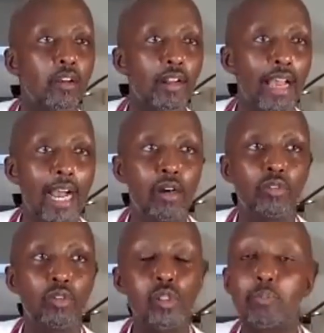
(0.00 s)
on how
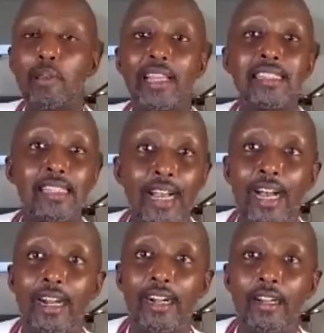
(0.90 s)
those plants
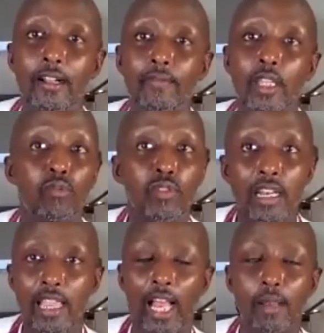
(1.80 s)
are, it
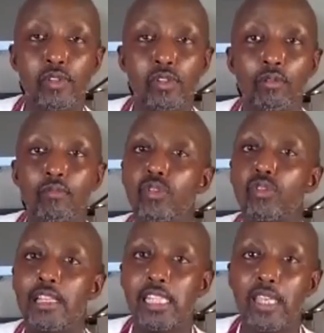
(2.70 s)
really helps you. So
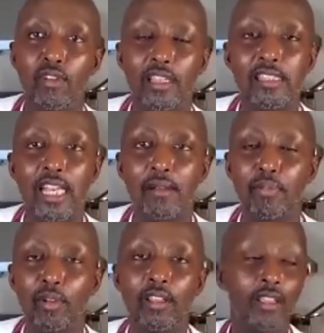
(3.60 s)
let's give an
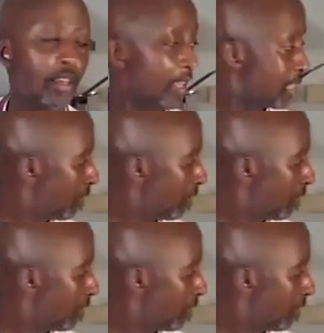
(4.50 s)
example. Let's